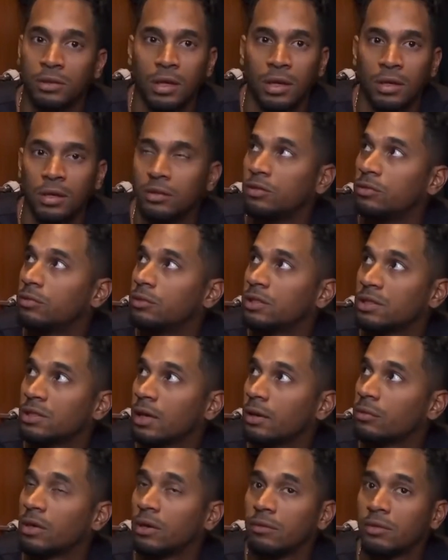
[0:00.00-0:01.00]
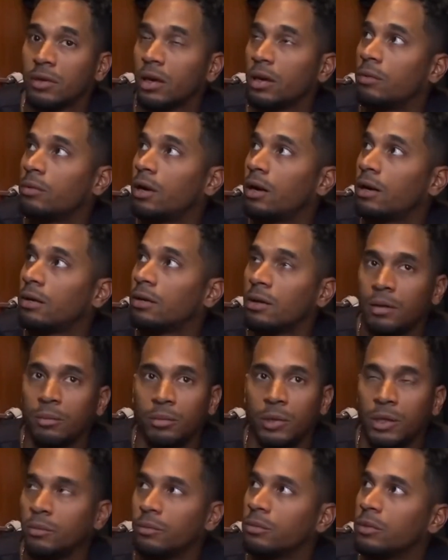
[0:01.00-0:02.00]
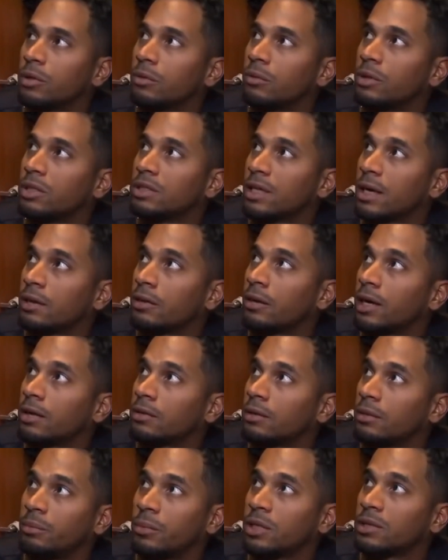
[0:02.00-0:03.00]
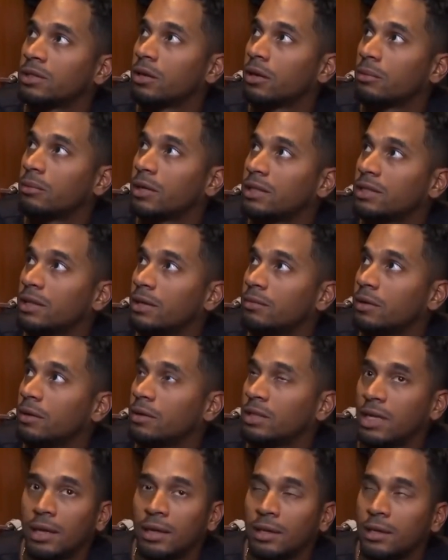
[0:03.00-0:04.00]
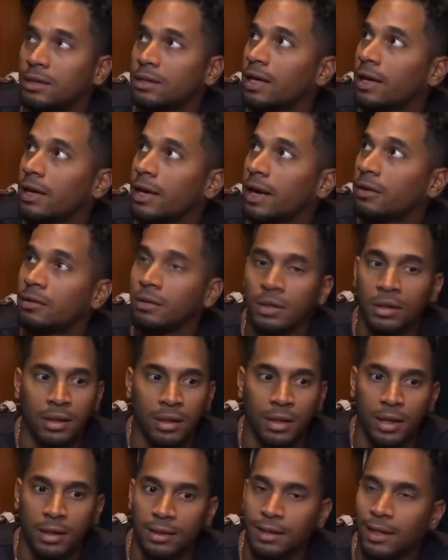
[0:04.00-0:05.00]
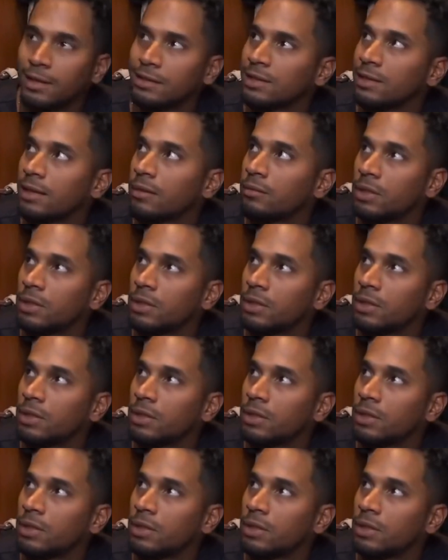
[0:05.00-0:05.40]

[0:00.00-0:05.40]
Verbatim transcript: do and say whatever they want. But we're the ones that are out there busting our butts every day in and day out,